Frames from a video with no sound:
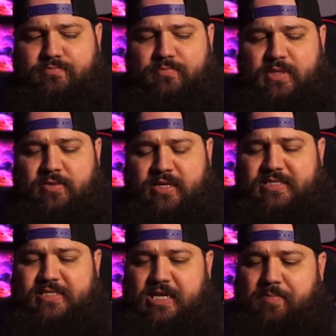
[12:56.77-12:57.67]
this
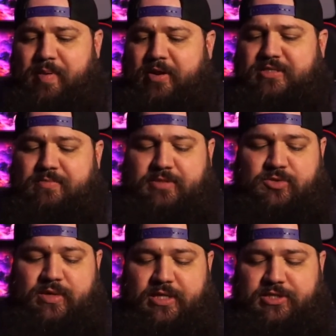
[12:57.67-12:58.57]
is the comparison
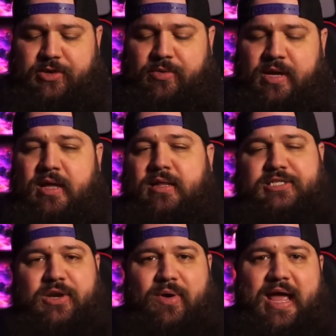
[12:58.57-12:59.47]
between the two. Let's
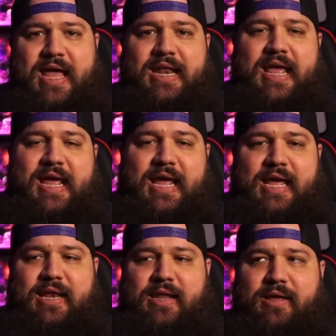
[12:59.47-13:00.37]
go ahead
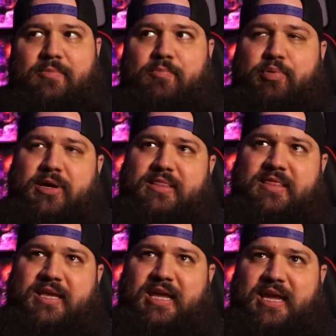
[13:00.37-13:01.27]
and put
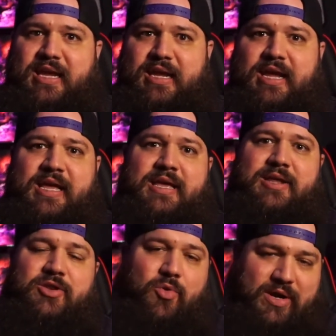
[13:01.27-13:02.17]
the
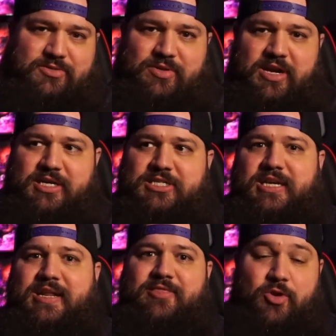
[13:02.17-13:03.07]
noise
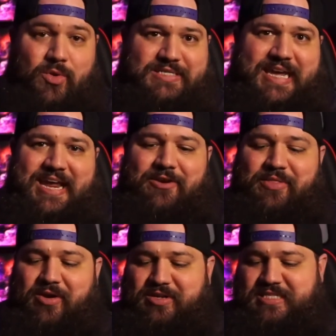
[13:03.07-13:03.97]
reduction and the noise gate on
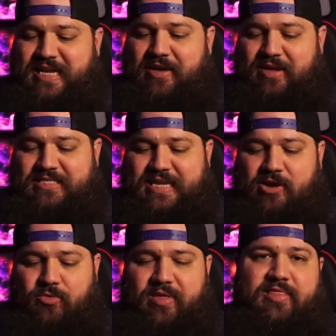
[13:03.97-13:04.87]
there and see how they
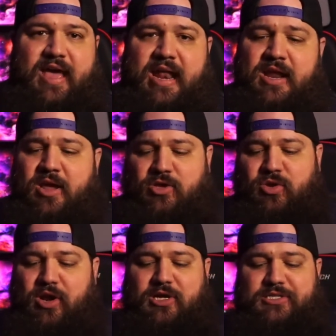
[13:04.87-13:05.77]
sound with that. You
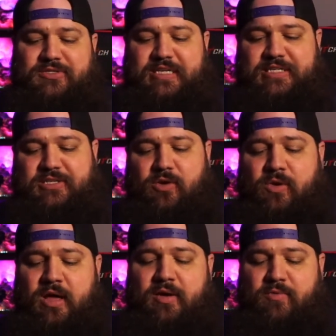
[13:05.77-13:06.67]
can also see, so
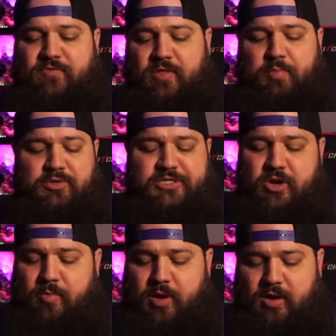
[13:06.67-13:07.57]
for the Blue
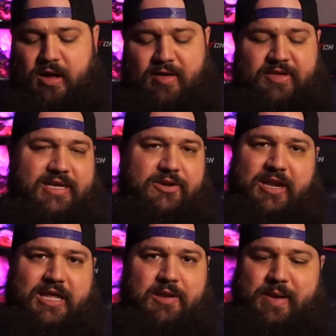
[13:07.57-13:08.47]
Snowball, I think you're going
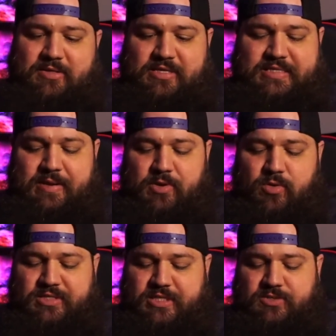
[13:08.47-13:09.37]
to get about the same
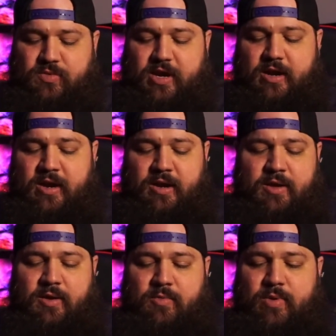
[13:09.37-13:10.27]
noises where
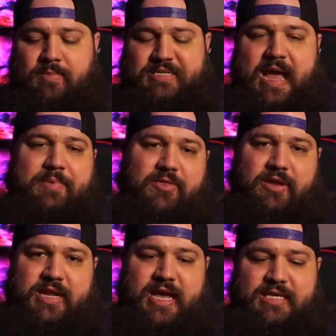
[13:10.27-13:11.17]
when I'm tapping on the
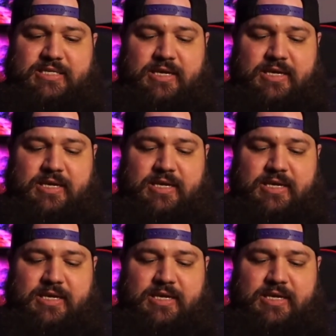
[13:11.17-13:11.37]
desk,